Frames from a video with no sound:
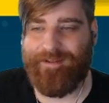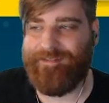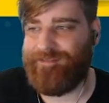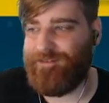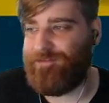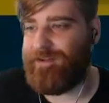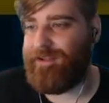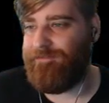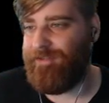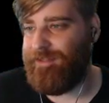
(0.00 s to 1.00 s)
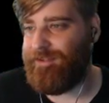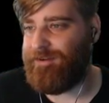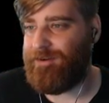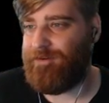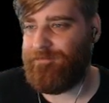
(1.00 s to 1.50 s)
So I feel like
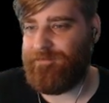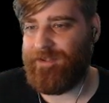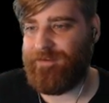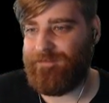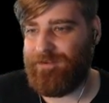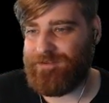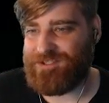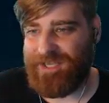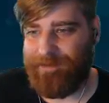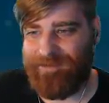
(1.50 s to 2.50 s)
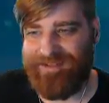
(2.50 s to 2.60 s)
you're in good shape